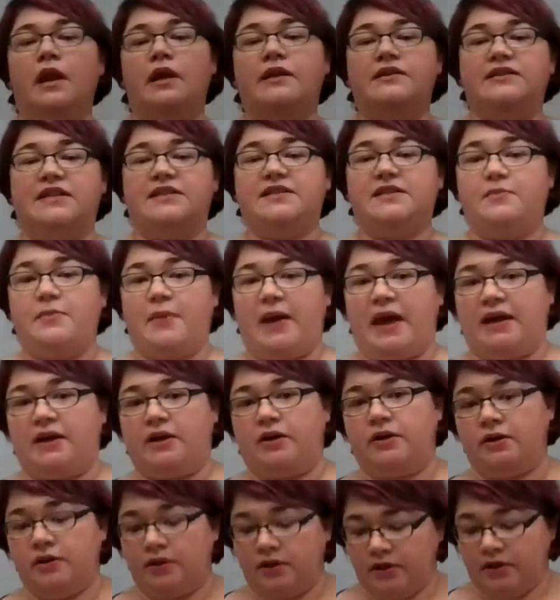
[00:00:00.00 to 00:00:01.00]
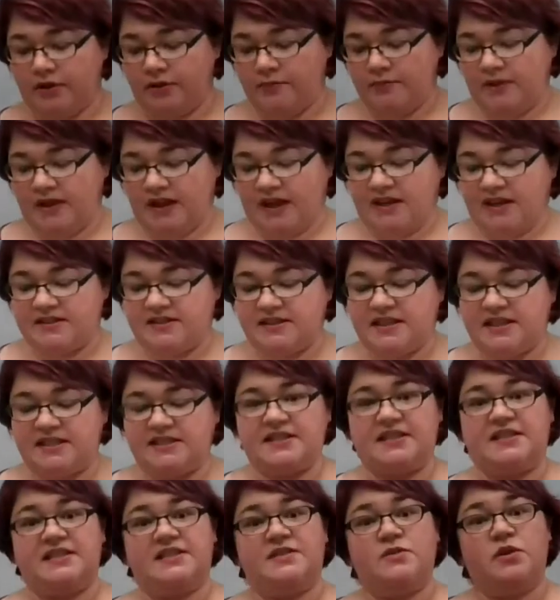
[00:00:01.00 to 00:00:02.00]
Doesn't matter because
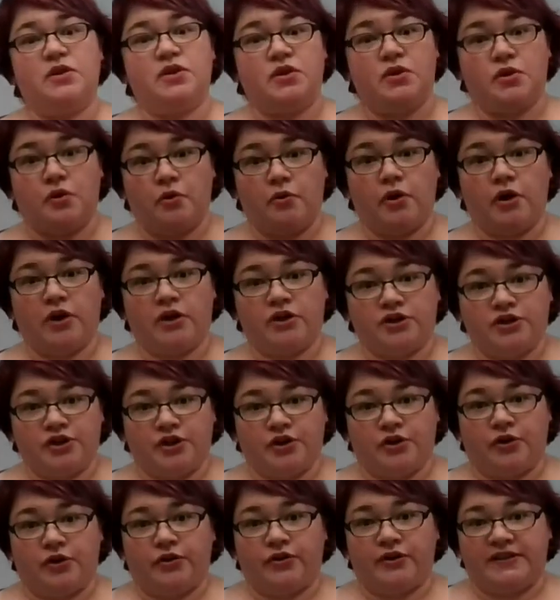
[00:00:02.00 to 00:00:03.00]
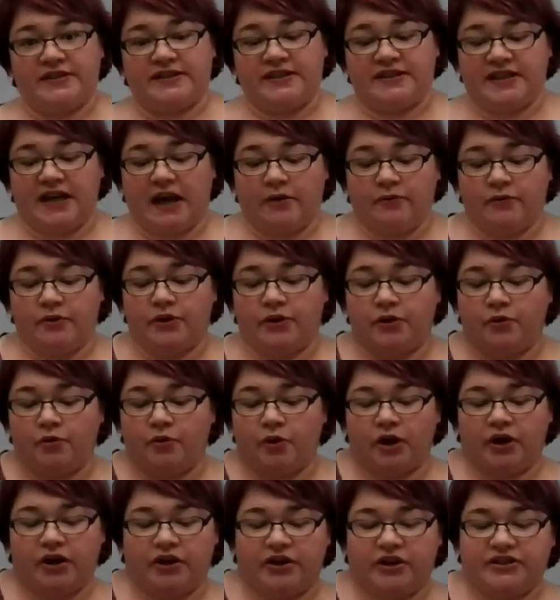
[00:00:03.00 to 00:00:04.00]
this is your journal. This is how
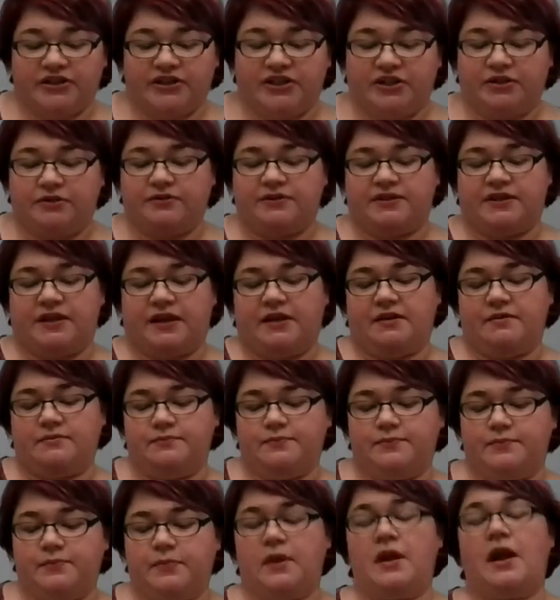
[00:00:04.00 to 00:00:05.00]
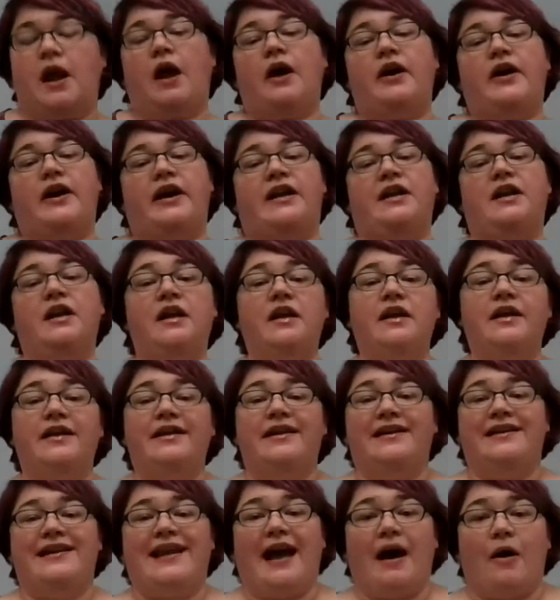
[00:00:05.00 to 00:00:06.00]
you're going to use it. All right.
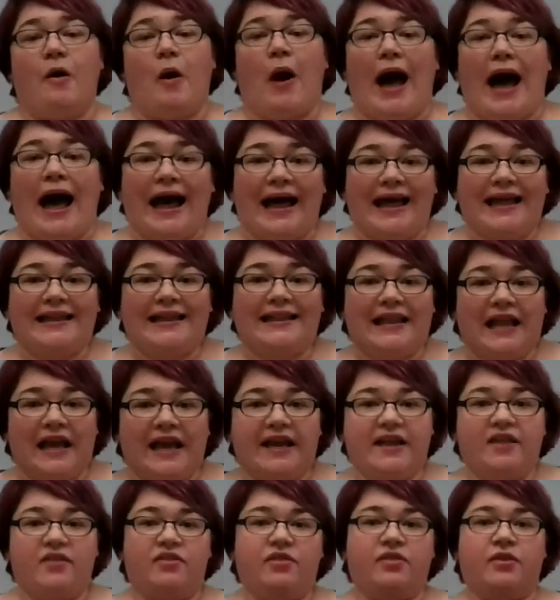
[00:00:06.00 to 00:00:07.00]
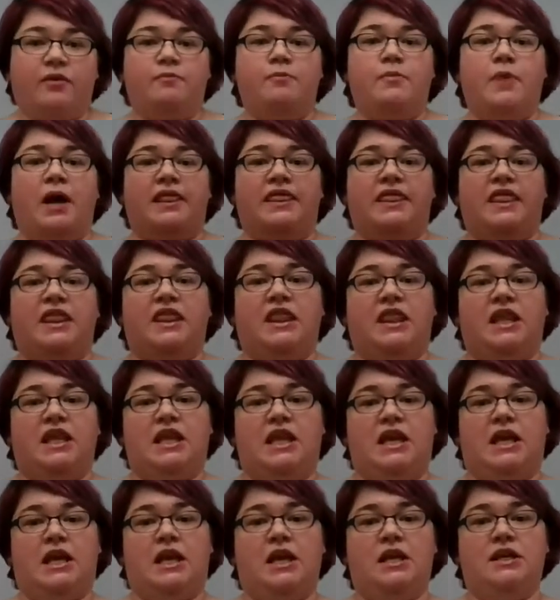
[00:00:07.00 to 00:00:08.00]
Now, I like the
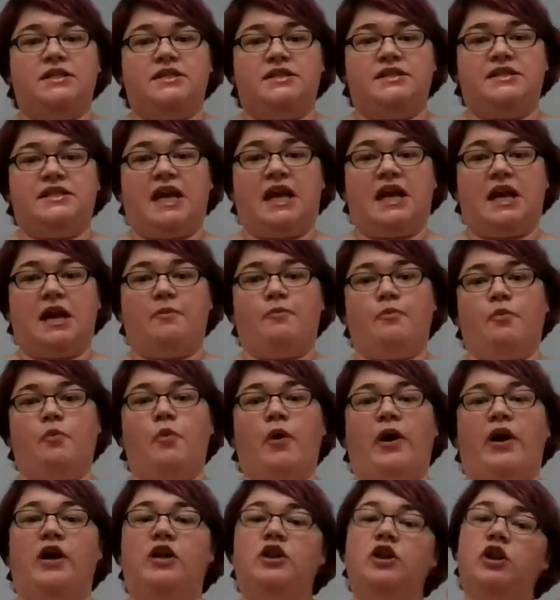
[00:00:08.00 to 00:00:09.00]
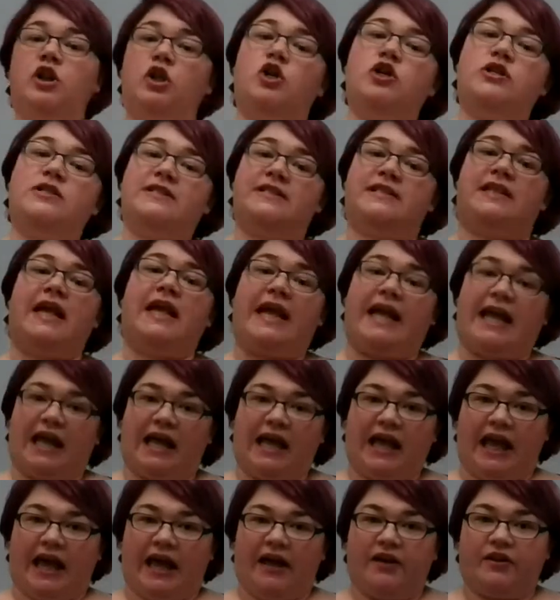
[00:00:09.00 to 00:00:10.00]
monthly setup where it looks like a
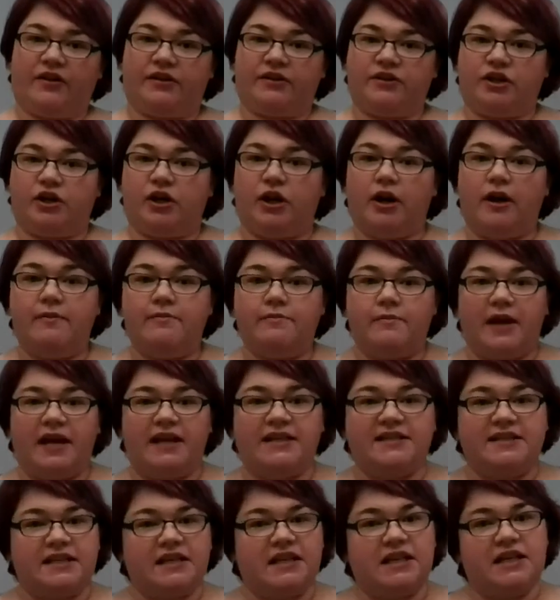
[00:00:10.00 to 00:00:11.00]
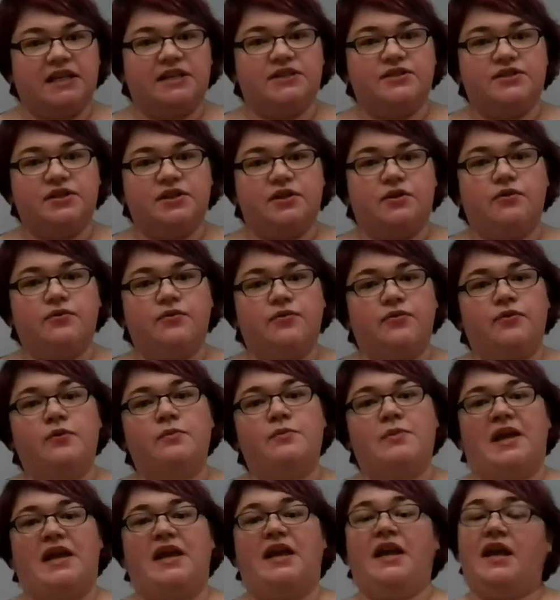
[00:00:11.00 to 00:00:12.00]
calendar. It makes it easier for
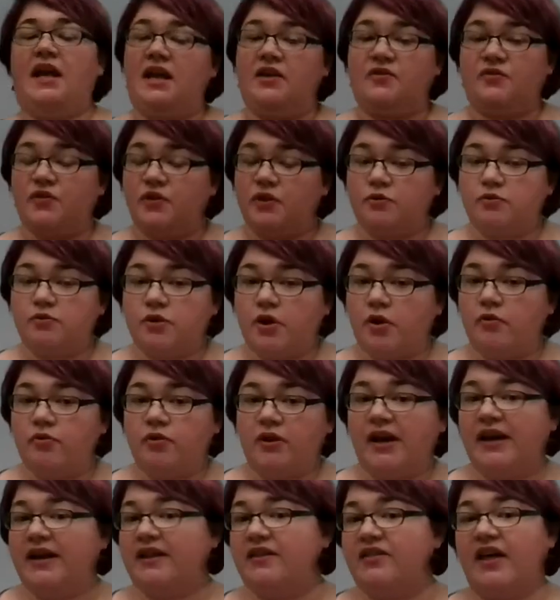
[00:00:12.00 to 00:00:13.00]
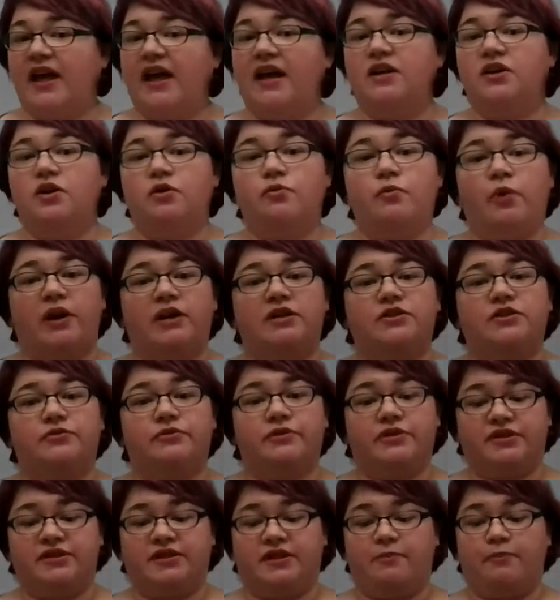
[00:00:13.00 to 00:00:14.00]
me. If you don't like that and you want to do
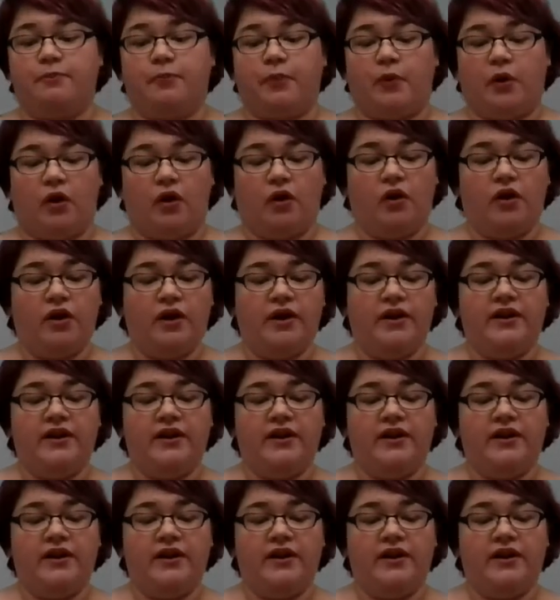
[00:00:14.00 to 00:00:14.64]
a simple